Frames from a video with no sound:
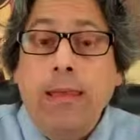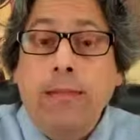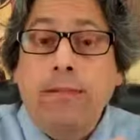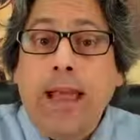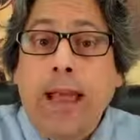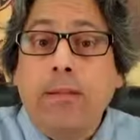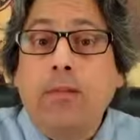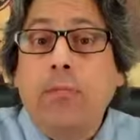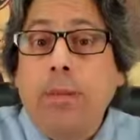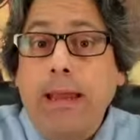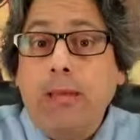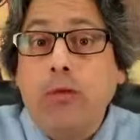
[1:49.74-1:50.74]
The
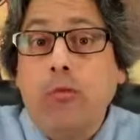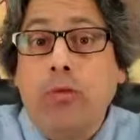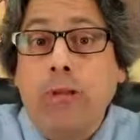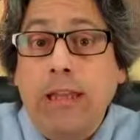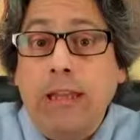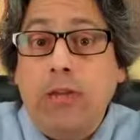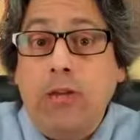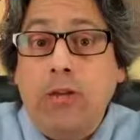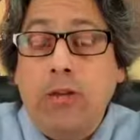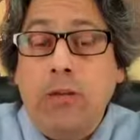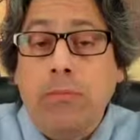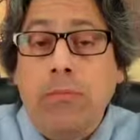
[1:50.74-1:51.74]
doctor-patient
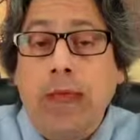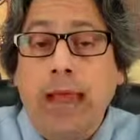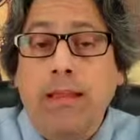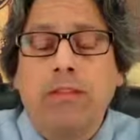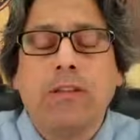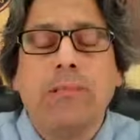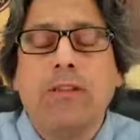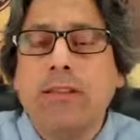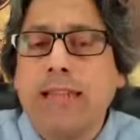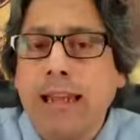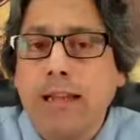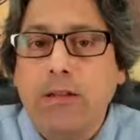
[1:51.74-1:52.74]
relationship has
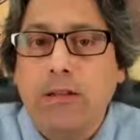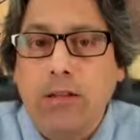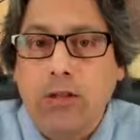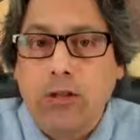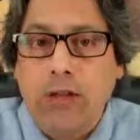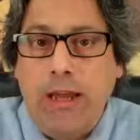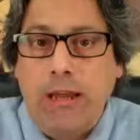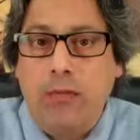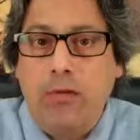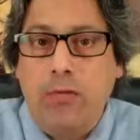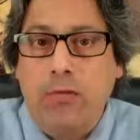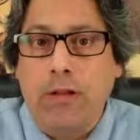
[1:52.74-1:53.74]
substantially
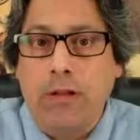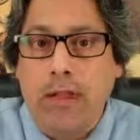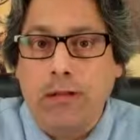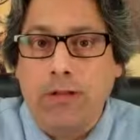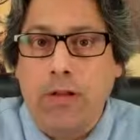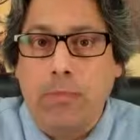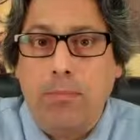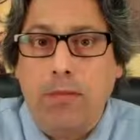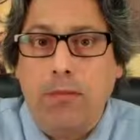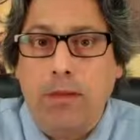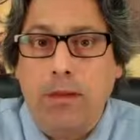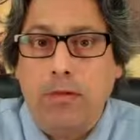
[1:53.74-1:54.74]
changed over the last couple
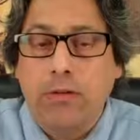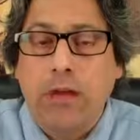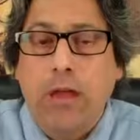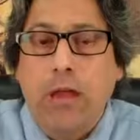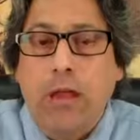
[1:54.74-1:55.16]
of years,